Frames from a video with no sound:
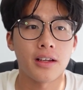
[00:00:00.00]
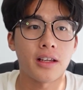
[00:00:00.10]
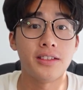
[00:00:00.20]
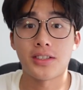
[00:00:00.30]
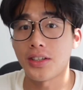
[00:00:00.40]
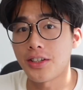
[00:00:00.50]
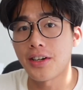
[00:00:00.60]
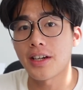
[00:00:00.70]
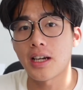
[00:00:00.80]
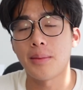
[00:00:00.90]

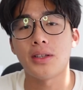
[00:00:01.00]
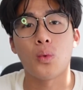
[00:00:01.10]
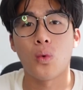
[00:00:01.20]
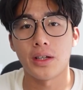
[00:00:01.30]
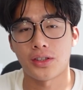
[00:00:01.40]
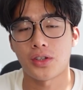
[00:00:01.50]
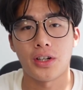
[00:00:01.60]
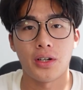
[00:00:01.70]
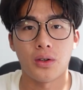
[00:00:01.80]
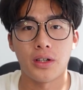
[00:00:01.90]
considering coming to
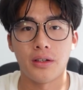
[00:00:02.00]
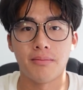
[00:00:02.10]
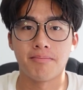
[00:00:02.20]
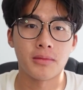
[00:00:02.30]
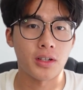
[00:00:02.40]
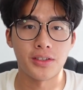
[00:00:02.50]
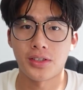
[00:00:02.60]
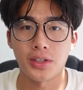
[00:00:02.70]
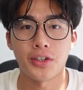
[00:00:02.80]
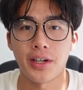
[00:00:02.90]
Western or
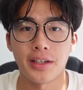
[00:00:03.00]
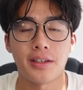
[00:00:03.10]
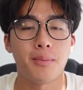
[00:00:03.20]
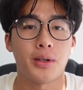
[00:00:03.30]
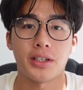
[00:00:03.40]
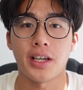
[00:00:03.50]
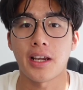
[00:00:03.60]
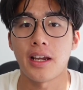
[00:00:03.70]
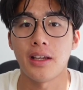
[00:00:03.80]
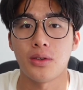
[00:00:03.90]
considering
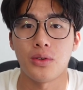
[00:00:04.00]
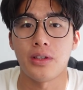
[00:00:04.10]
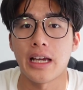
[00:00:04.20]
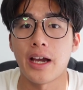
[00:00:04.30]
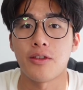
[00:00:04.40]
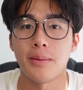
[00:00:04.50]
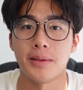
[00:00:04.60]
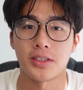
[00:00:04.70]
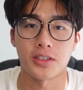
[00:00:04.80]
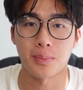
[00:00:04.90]
partaking into the Ivey
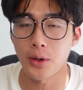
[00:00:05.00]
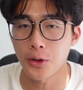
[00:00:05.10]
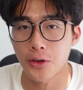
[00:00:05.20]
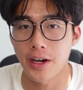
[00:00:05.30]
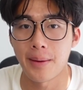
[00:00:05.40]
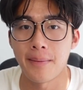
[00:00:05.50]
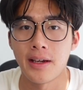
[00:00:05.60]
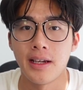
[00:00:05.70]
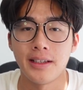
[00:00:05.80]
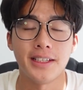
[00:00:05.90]
Business program,
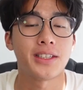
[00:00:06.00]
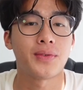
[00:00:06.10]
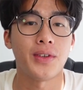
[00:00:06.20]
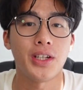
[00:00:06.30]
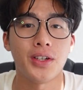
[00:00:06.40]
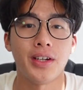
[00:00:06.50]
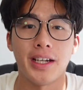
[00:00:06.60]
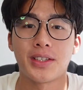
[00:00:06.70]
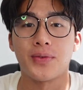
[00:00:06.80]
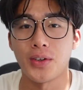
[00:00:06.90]
this video
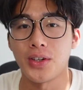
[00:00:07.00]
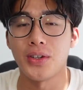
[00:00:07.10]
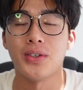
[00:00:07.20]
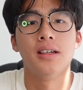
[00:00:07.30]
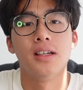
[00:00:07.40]
it's for you.